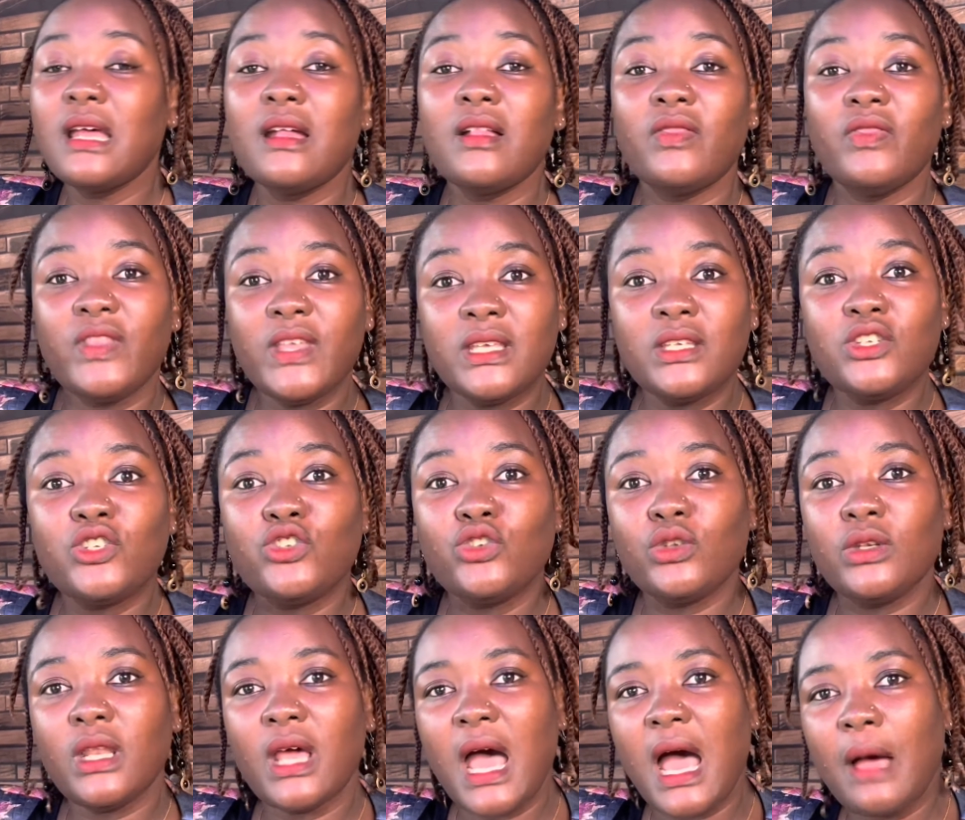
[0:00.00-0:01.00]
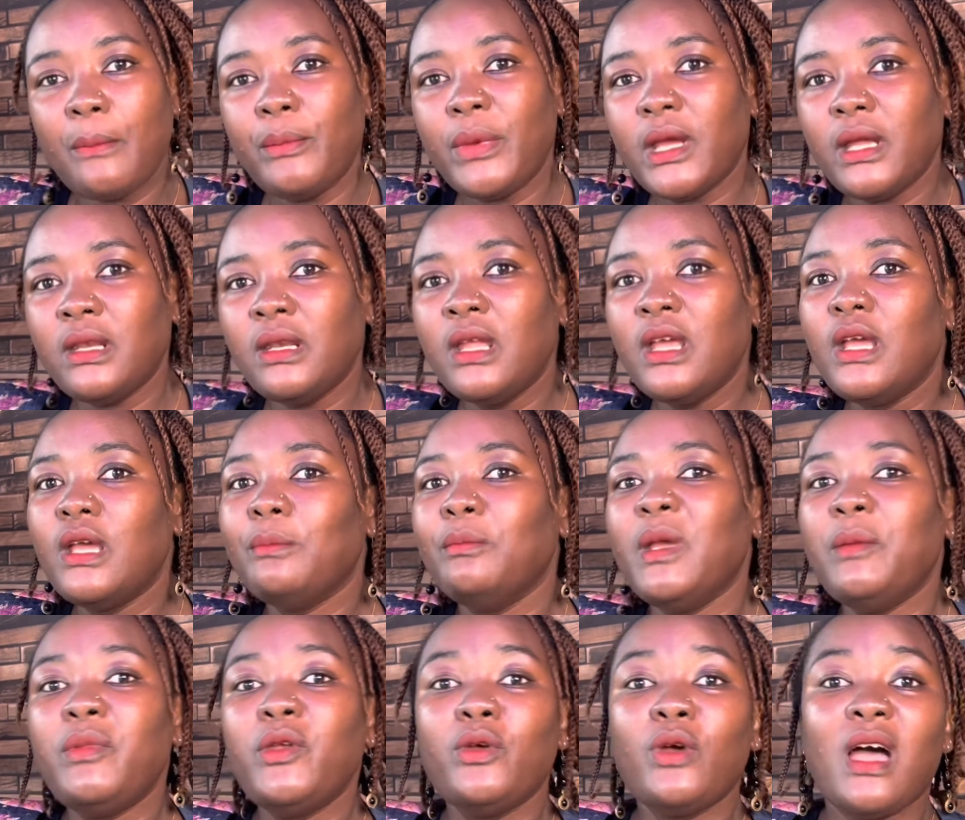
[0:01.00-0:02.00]
this should happen.
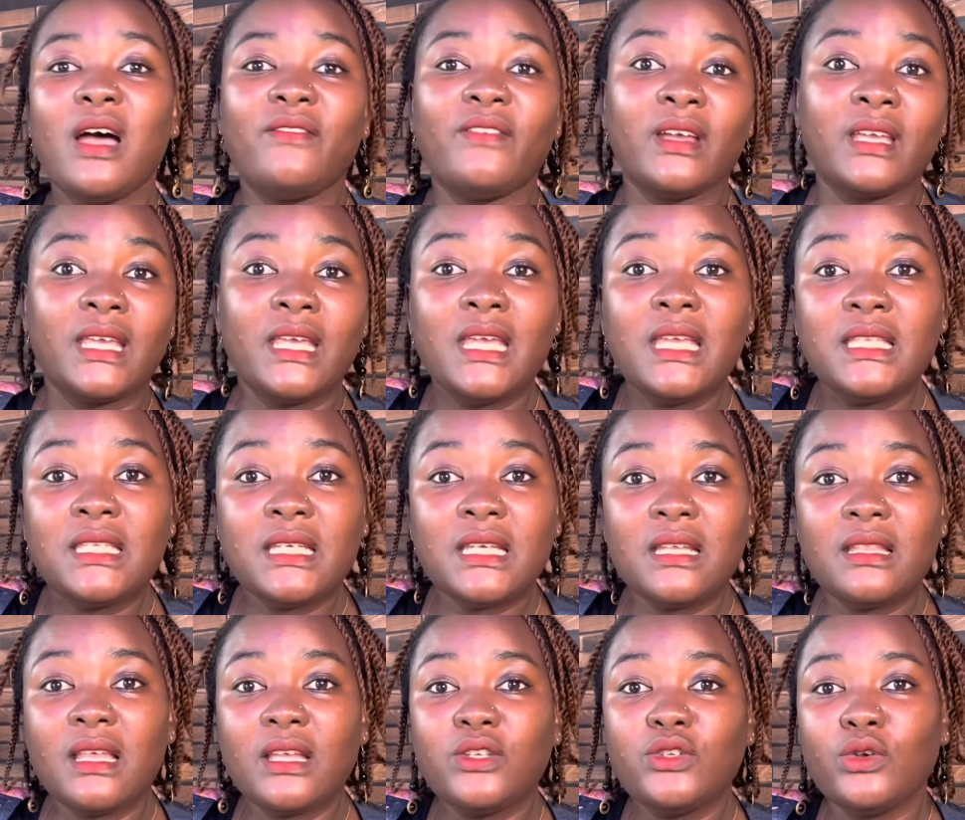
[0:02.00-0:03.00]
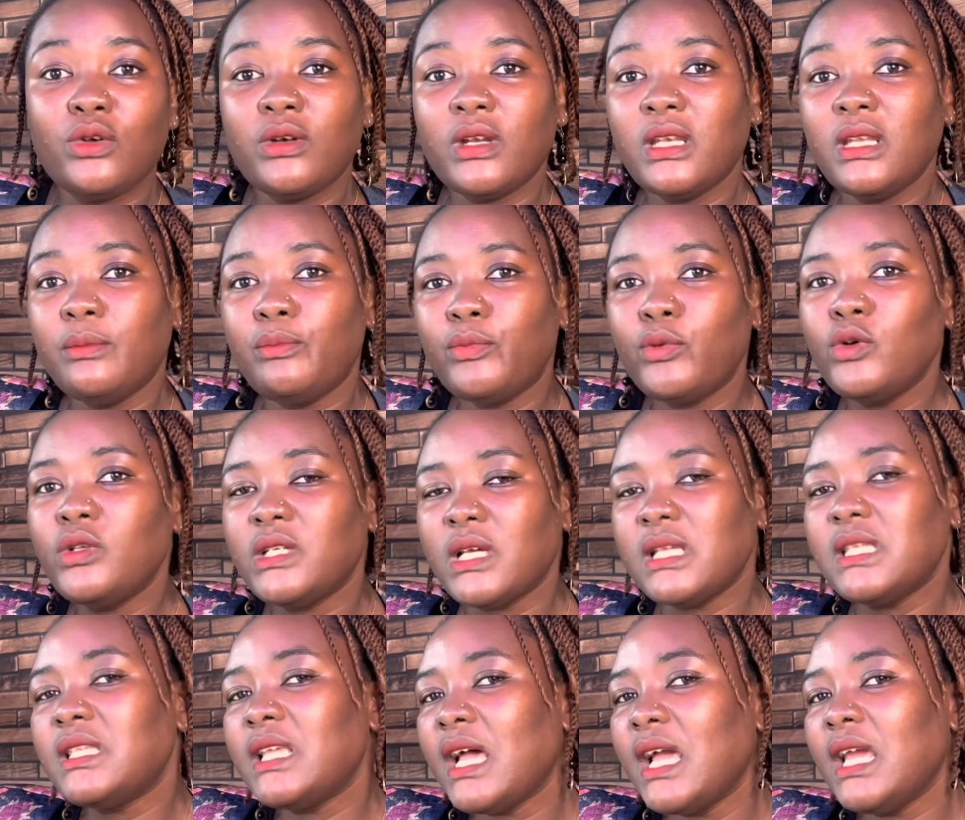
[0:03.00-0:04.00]
Maybe you have a kitty that you already put
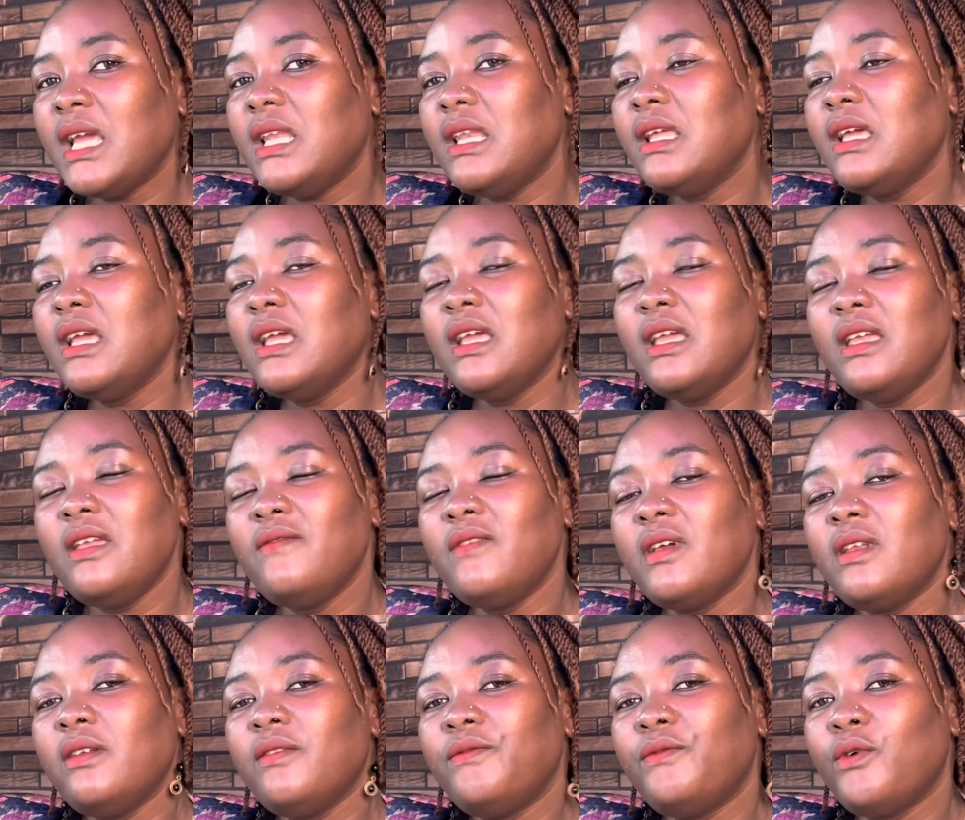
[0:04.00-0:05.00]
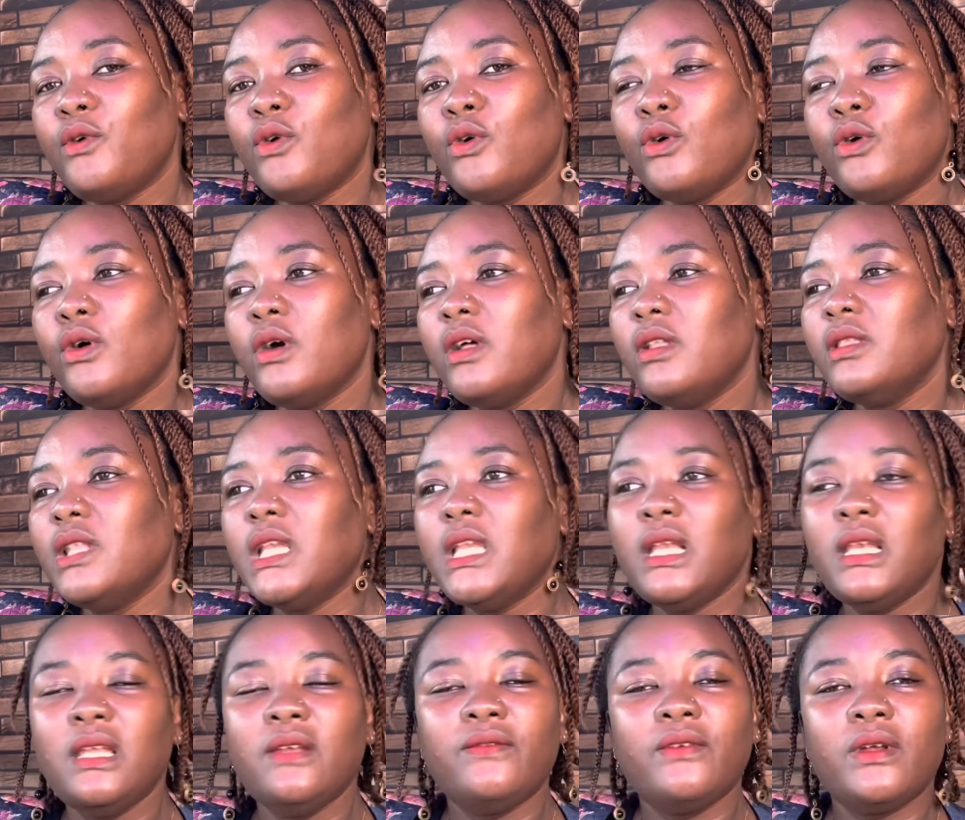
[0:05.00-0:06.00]
aside even for the
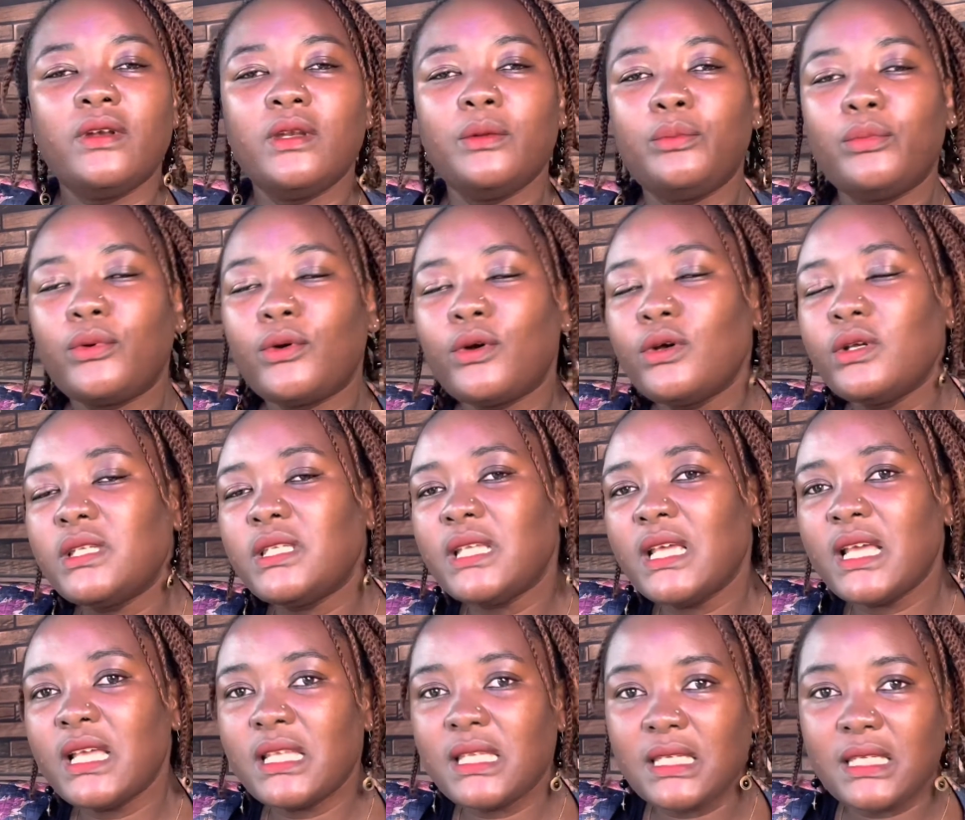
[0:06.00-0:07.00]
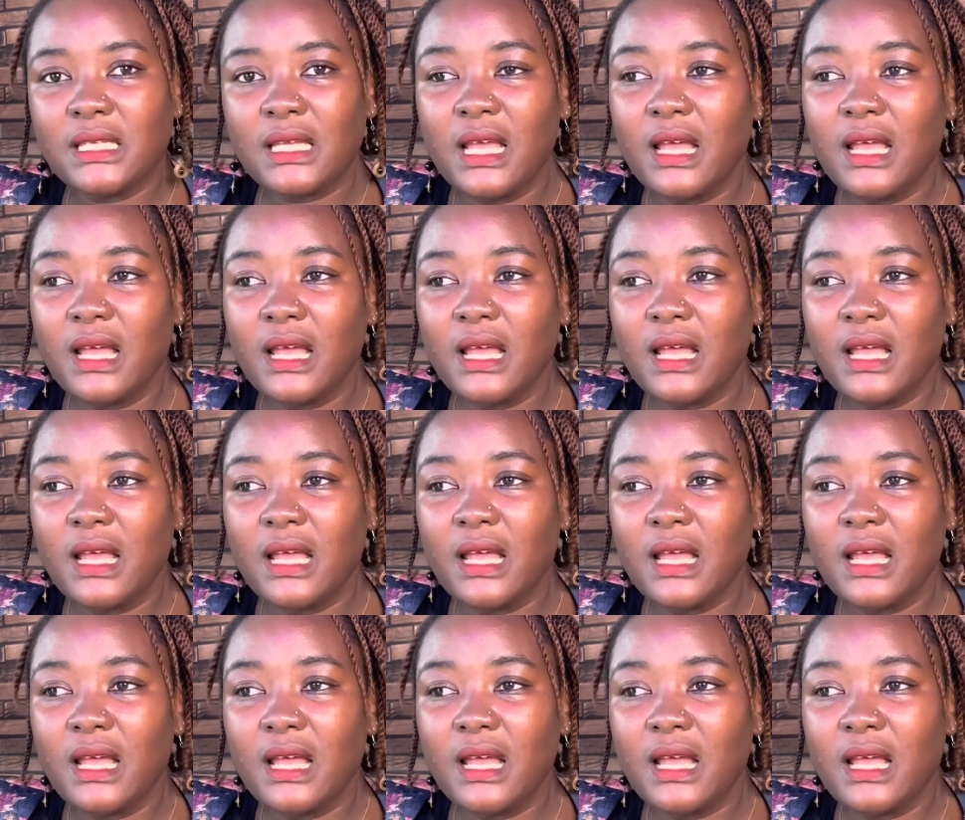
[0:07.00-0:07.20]
delivery process,